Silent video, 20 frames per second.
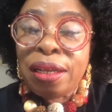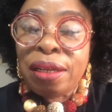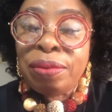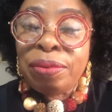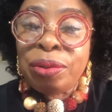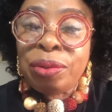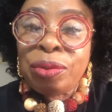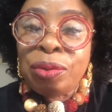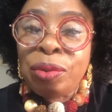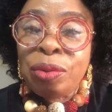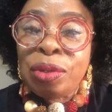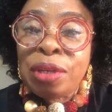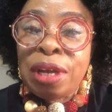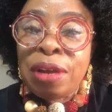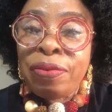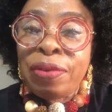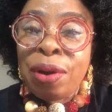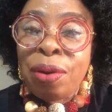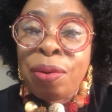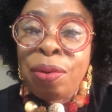but don't
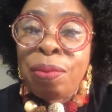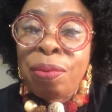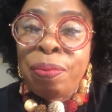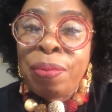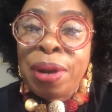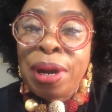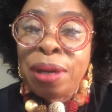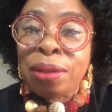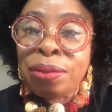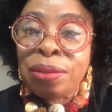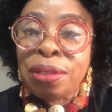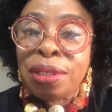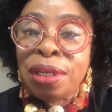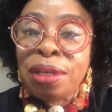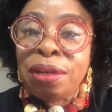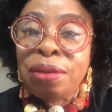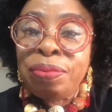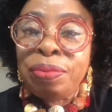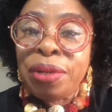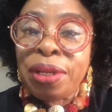ever come back to
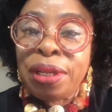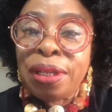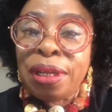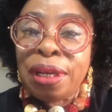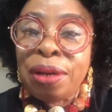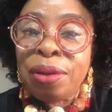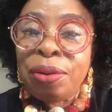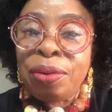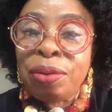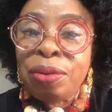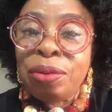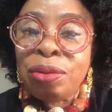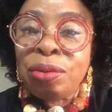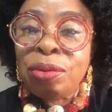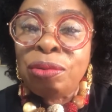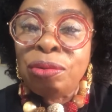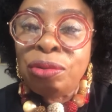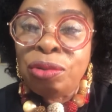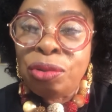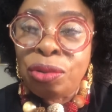tell me that God
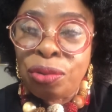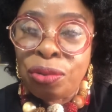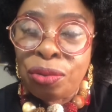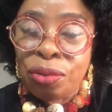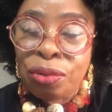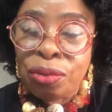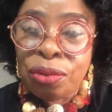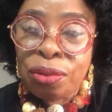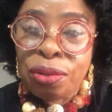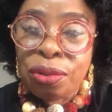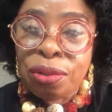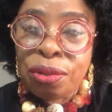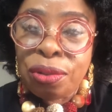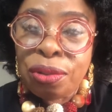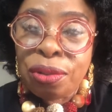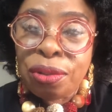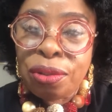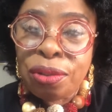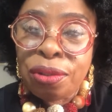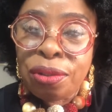told you
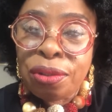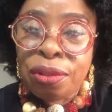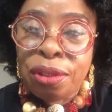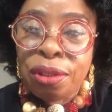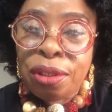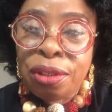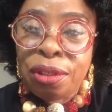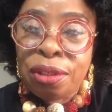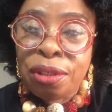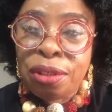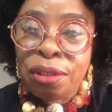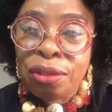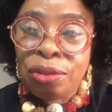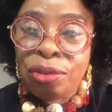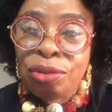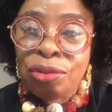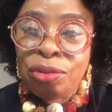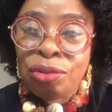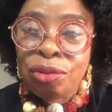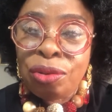that you
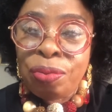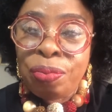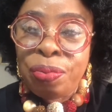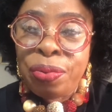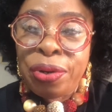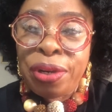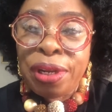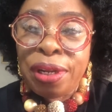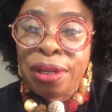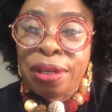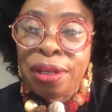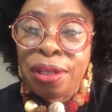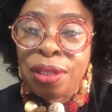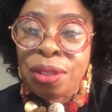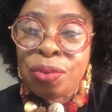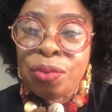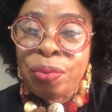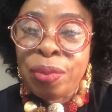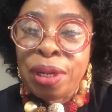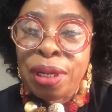should not pray
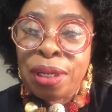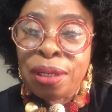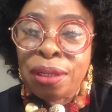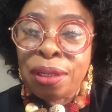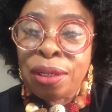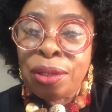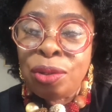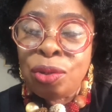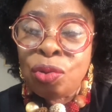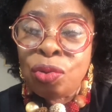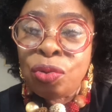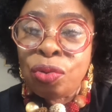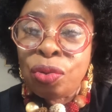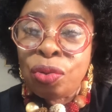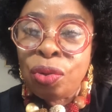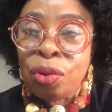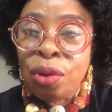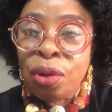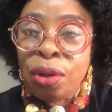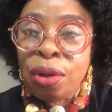this woman into
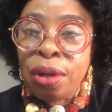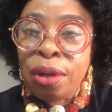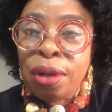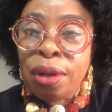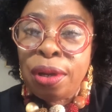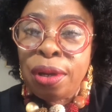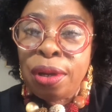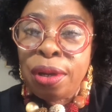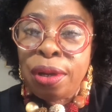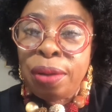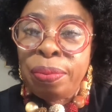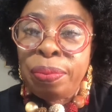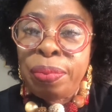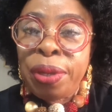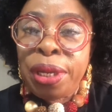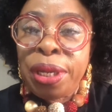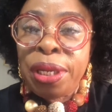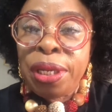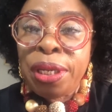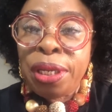
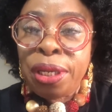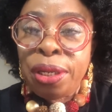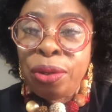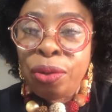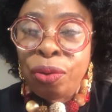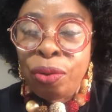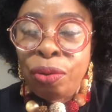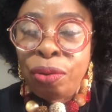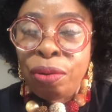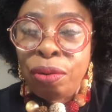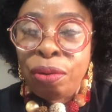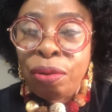paying your